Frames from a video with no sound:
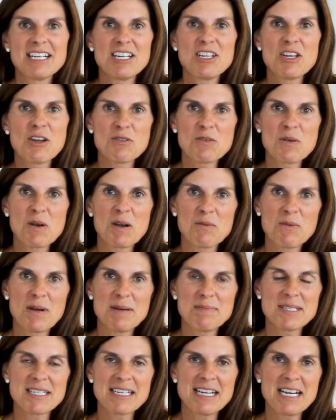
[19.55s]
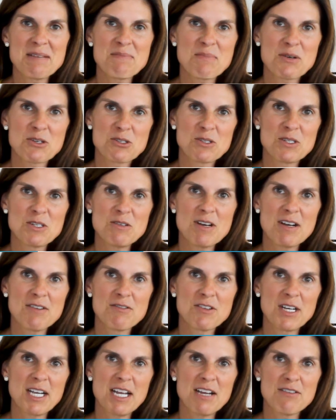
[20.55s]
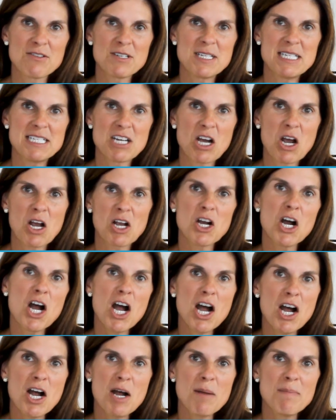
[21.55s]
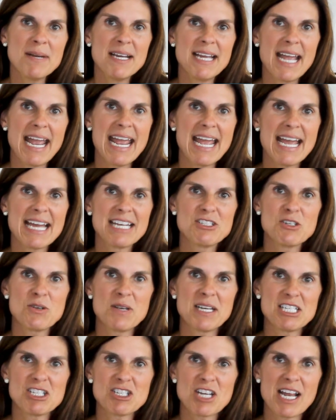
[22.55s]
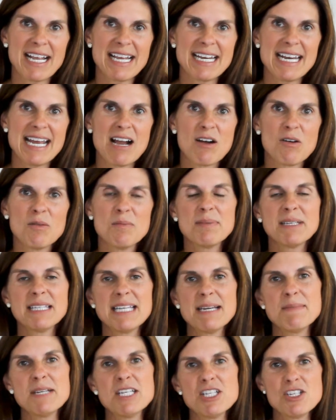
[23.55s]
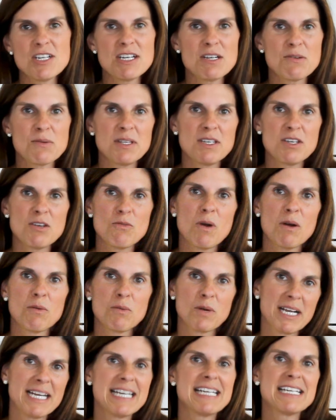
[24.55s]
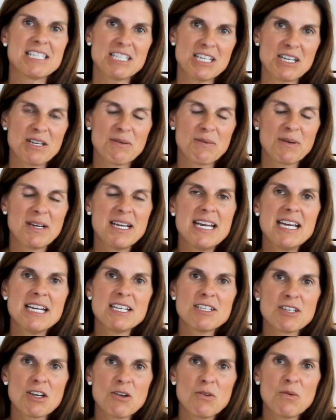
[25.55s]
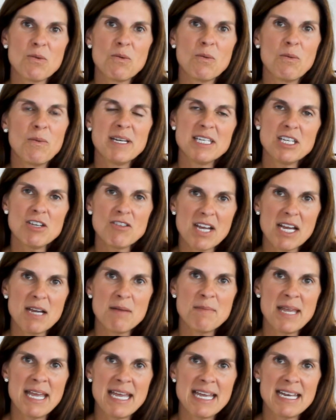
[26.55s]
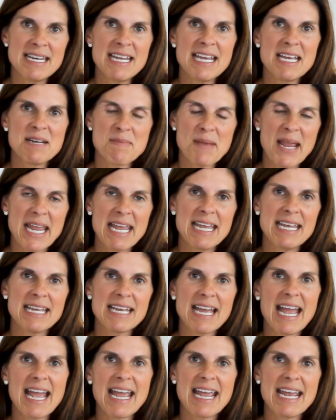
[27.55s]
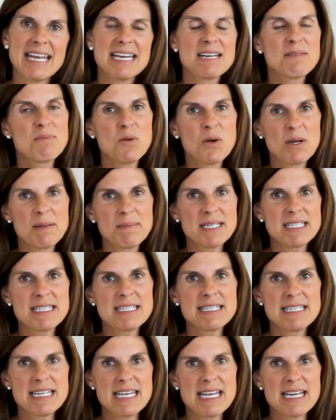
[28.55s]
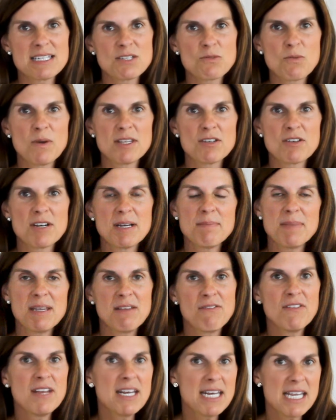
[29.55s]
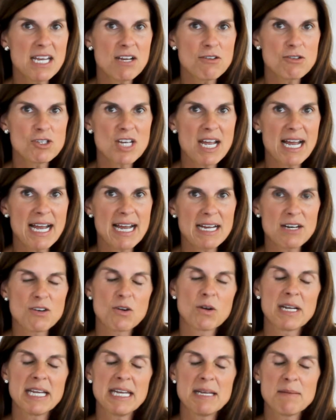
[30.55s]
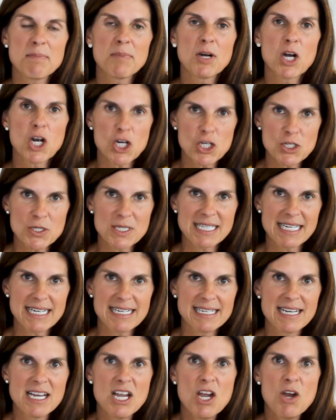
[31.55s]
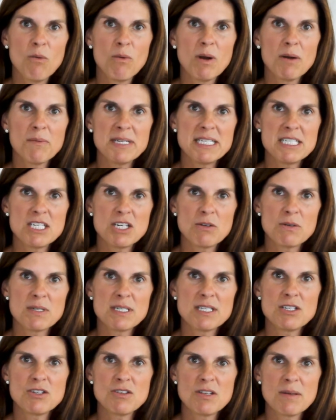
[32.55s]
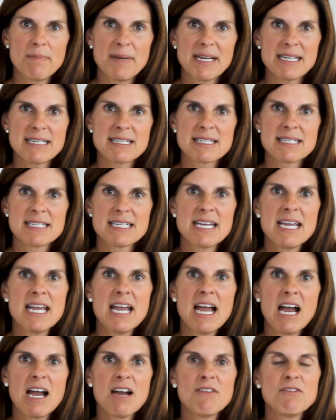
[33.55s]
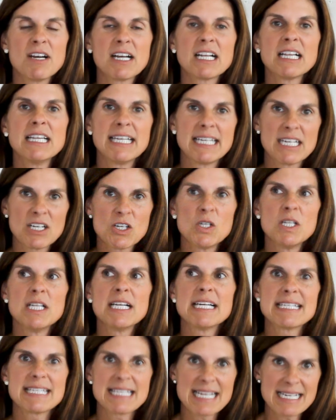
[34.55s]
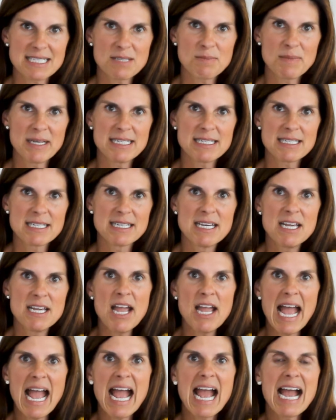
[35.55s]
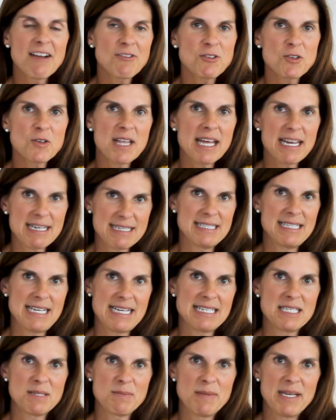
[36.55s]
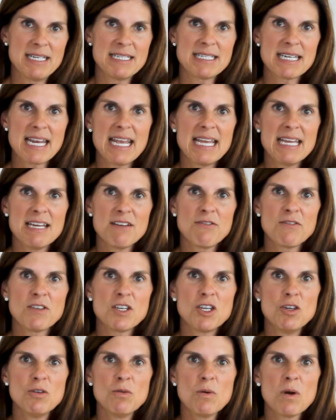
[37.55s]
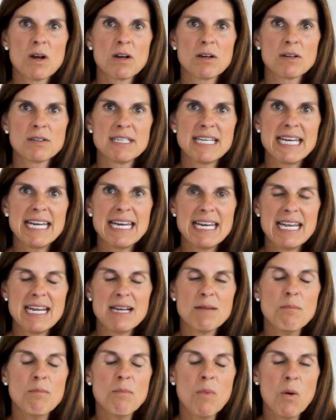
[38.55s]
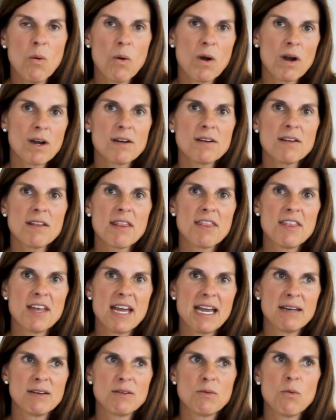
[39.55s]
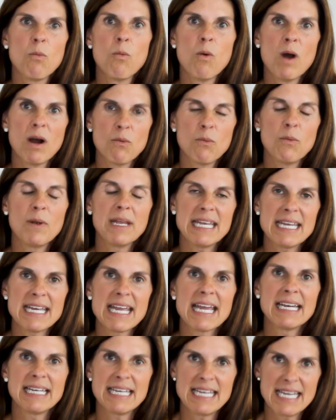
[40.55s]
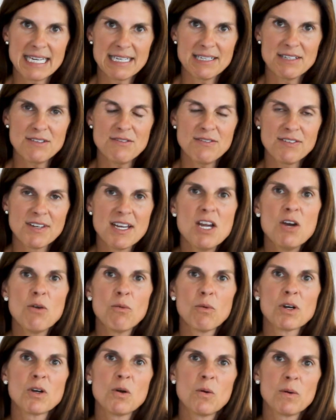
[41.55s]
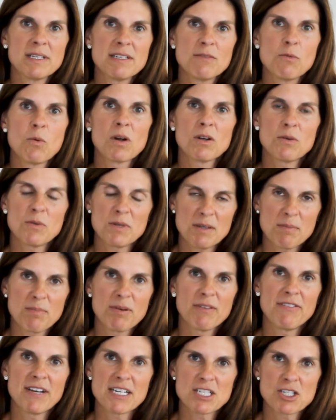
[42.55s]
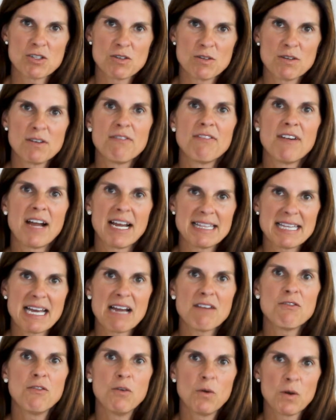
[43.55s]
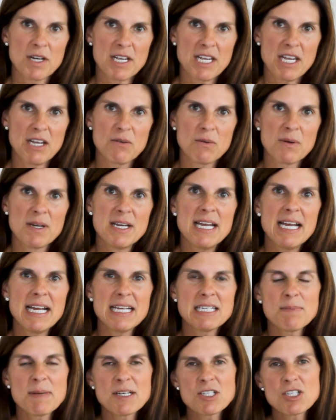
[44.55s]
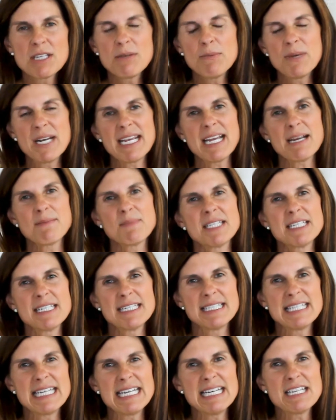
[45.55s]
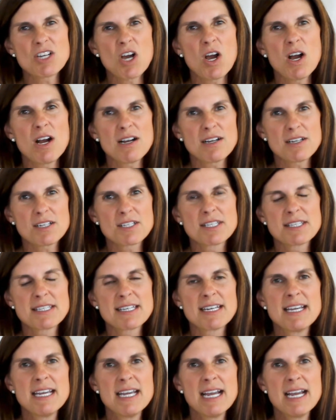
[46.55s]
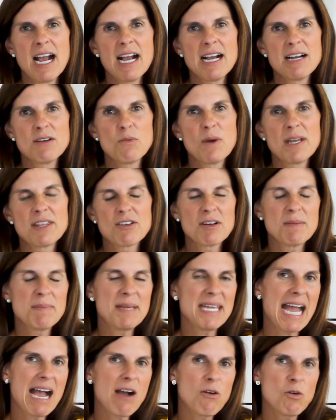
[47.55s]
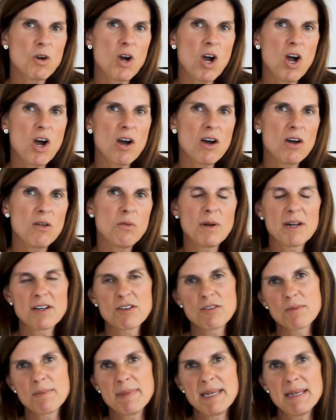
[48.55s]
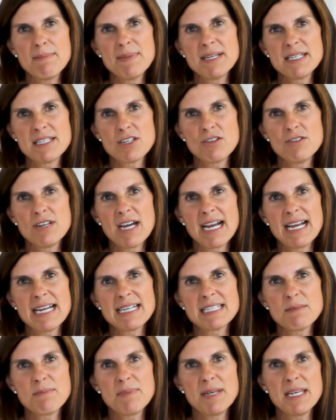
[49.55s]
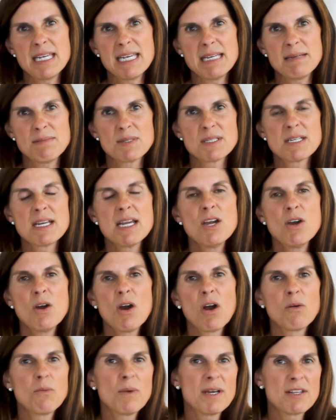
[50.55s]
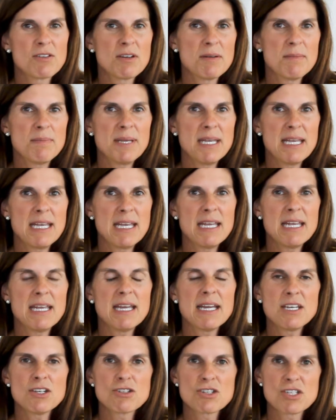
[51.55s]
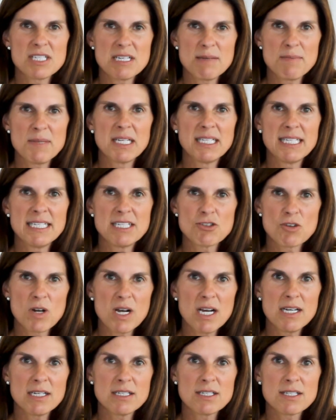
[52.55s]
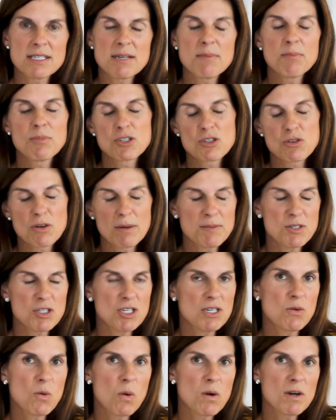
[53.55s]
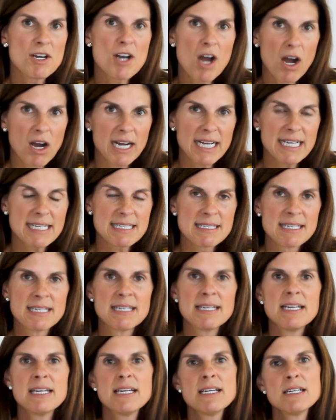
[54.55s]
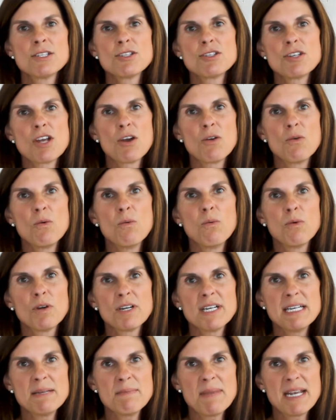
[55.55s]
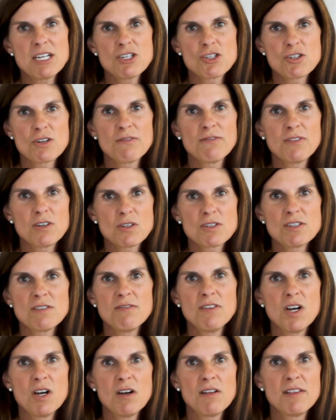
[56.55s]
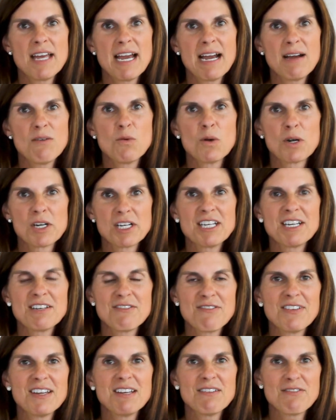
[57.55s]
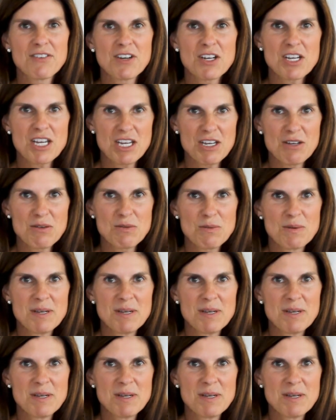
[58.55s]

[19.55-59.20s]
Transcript: Go to our website, pursuitofrecovery.com, and you can check it out. But let me share with you what we're going to do. So when you come in and make an appointment to see us, whether it be video chat or in person, what we do is do the best of a clinical assessment. After that assessment, if you are needing more than what we can give, we're going to work with a professional to find that for you, especially when it comes to detox, whether it be alcohol, whether it be benzodiazepines, or whether it be your stimulant drugs, prescription or not. So we're going to make sure, first of all, that we're a good fit for you.